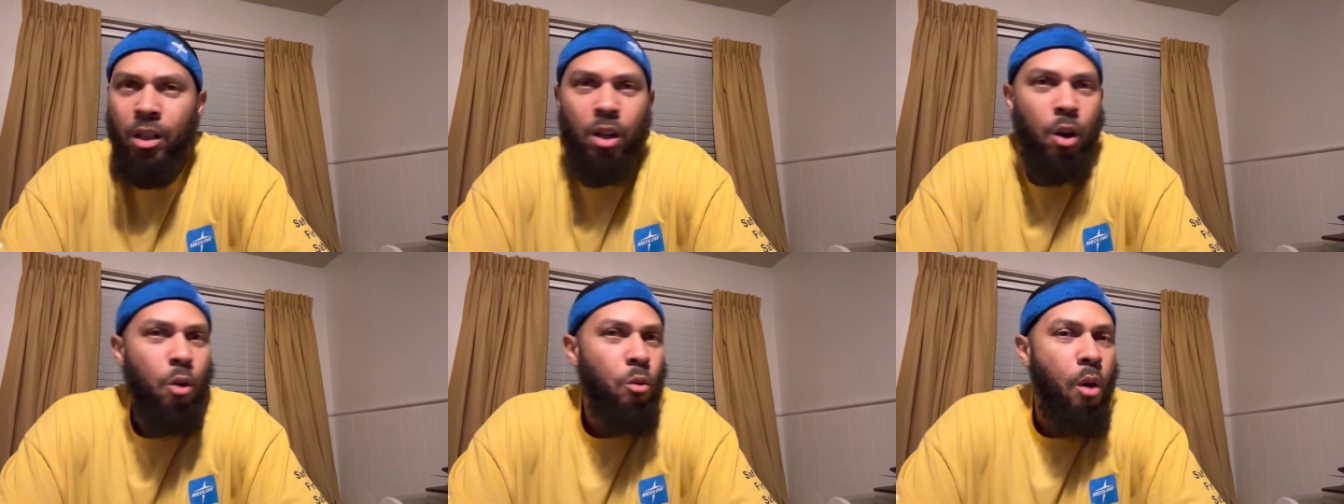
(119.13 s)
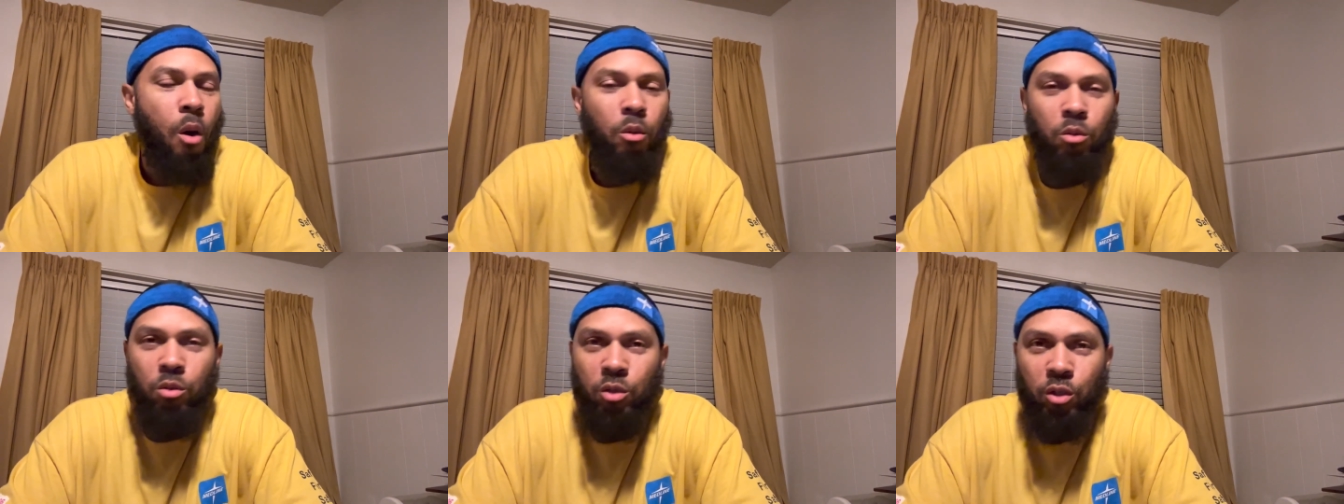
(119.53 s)
who
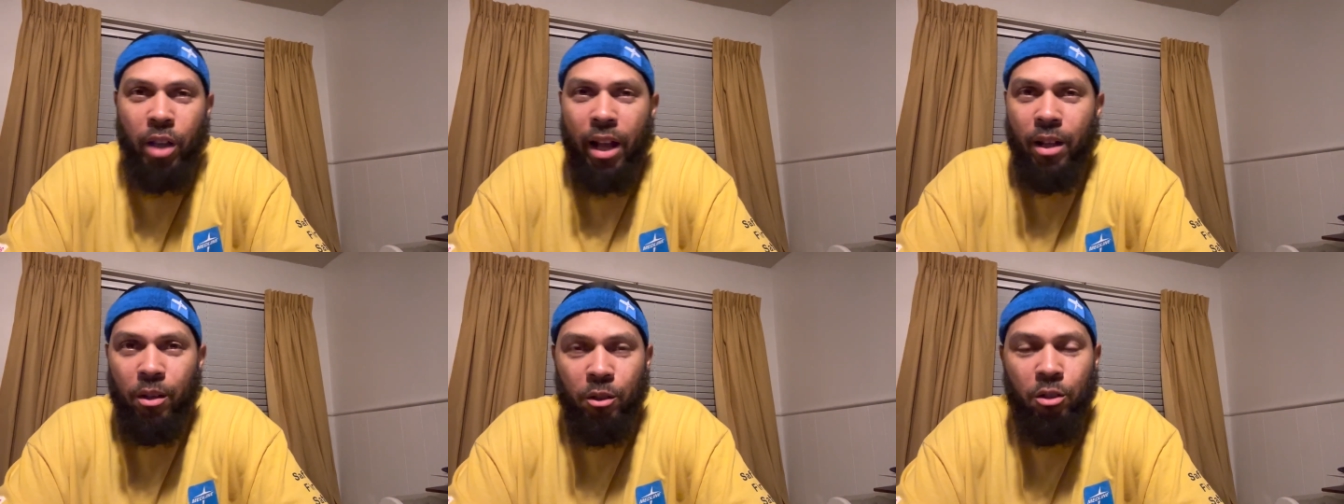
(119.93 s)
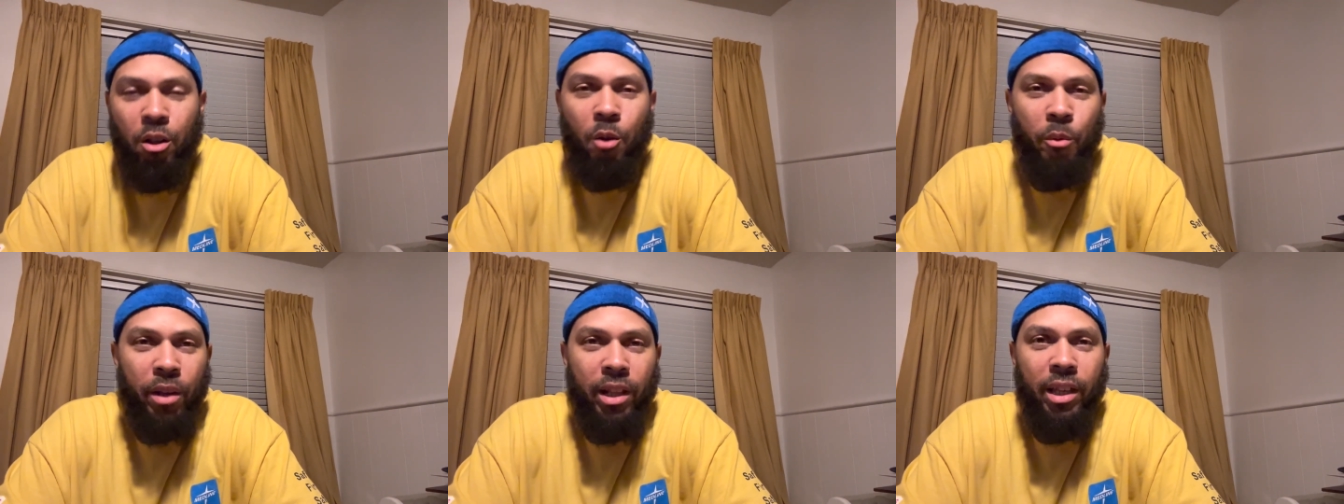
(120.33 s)
won't try to, you know,
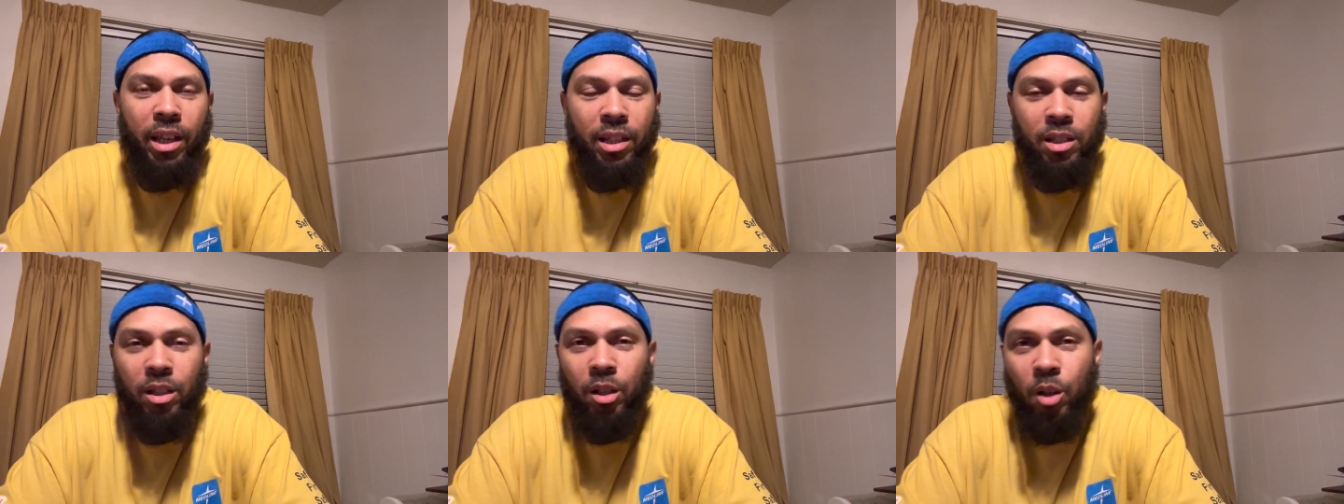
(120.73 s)
really get to the